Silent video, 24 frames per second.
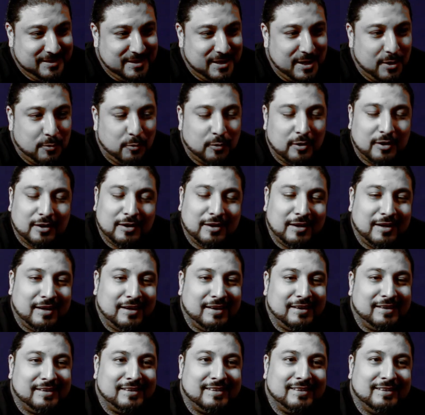they were
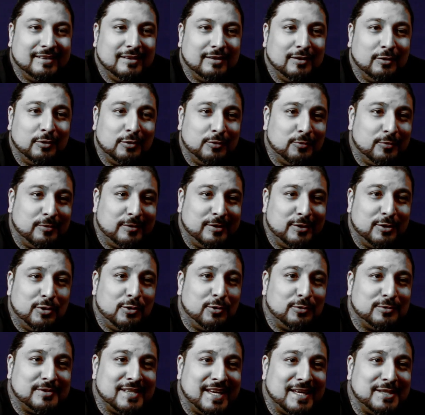like, you
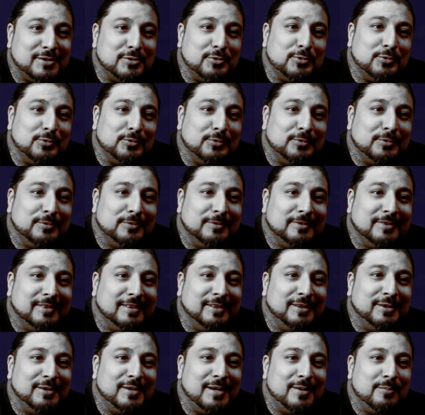don't tattoo.
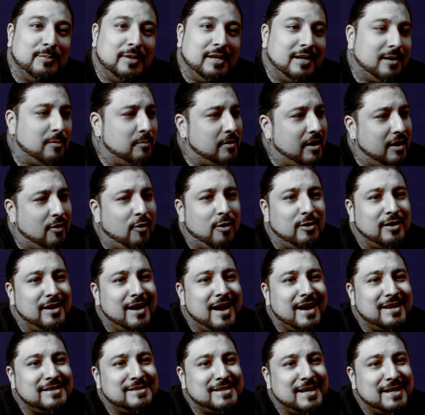You know what I mean? I'm like, oh
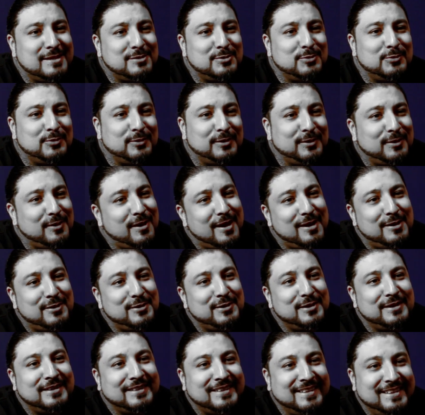yeah, I tattoo. You know, I
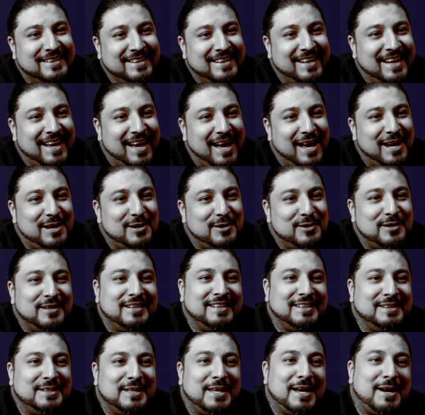learned, I
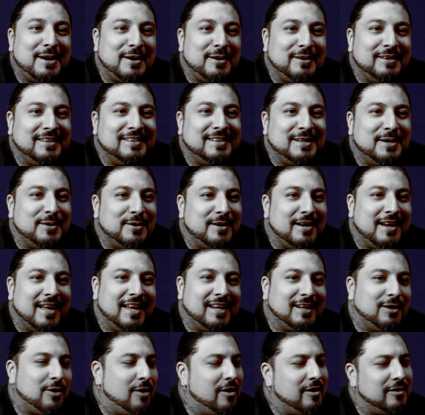learned in there, and they were
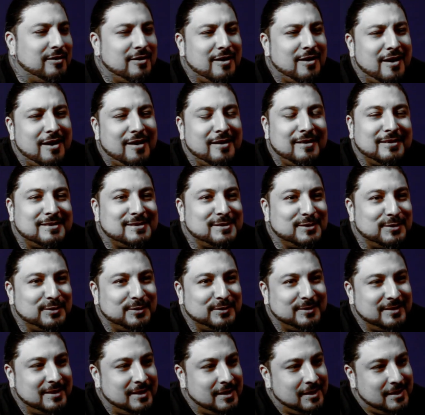like, oh nah.
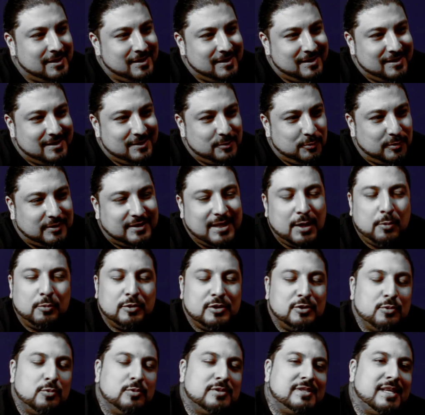So, what they
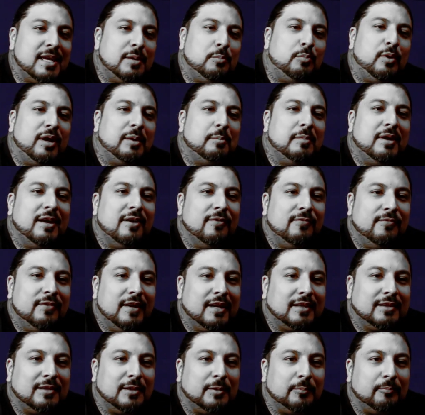would do is they'd bring me a
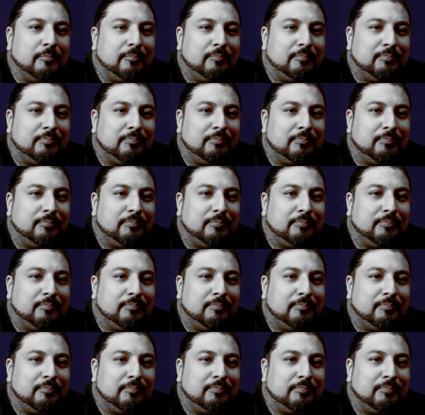victim,